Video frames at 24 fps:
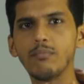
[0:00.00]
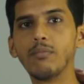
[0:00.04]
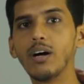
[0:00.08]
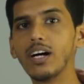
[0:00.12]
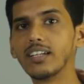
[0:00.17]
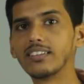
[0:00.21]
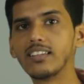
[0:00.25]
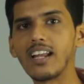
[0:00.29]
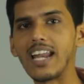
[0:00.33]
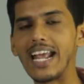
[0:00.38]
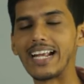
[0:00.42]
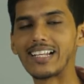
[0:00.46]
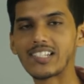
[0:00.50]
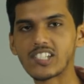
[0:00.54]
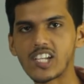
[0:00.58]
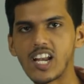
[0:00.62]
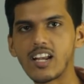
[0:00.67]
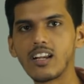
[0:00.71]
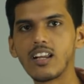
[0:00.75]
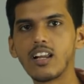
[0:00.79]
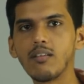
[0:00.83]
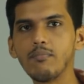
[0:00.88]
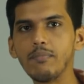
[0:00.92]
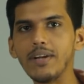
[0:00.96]
other
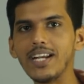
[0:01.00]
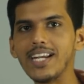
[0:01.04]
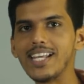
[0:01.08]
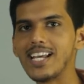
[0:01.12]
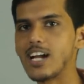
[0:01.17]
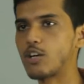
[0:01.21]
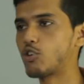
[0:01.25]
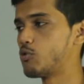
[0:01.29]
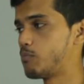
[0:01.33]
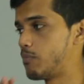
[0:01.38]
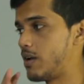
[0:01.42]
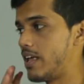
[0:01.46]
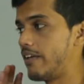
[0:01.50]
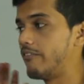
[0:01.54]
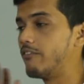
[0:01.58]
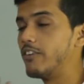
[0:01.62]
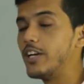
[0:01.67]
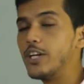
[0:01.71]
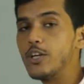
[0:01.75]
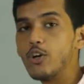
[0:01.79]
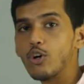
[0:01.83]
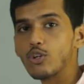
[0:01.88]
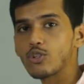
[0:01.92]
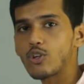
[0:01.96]
external media to play
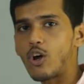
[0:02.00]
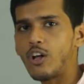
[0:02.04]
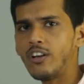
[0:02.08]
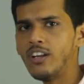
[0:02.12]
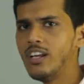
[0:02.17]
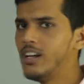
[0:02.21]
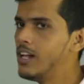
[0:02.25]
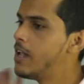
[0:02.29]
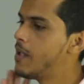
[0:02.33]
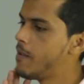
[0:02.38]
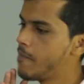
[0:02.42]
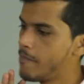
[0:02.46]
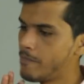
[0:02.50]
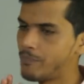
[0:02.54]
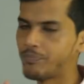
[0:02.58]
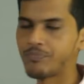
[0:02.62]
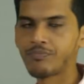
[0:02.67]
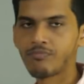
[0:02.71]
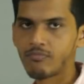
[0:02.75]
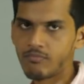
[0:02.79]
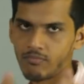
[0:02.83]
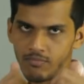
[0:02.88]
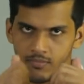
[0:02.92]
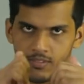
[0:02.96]
videos on,
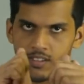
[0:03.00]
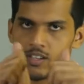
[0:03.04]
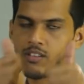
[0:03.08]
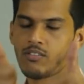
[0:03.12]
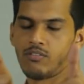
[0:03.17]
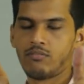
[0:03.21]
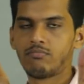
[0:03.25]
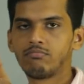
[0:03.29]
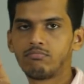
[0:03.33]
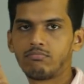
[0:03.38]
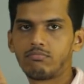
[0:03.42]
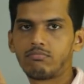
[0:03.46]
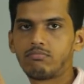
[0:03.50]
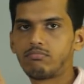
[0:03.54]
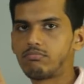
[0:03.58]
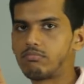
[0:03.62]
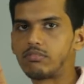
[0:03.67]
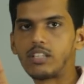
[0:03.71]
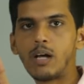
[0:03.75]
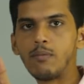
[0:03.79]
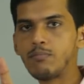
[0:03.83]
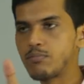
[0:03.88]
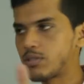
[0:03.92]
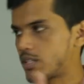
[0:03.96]
thumbs